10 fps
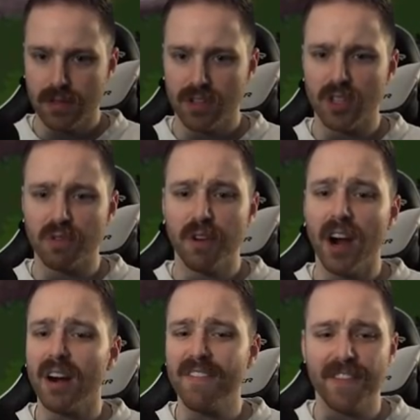So it's
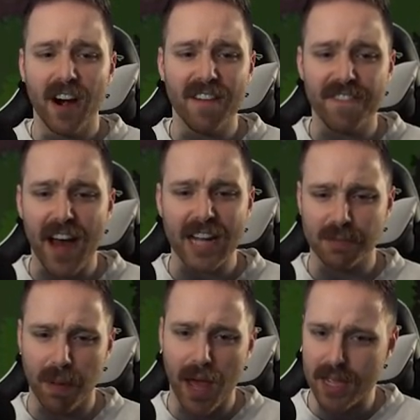very, very
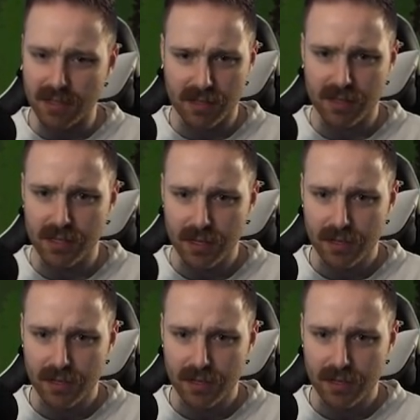fast-paced,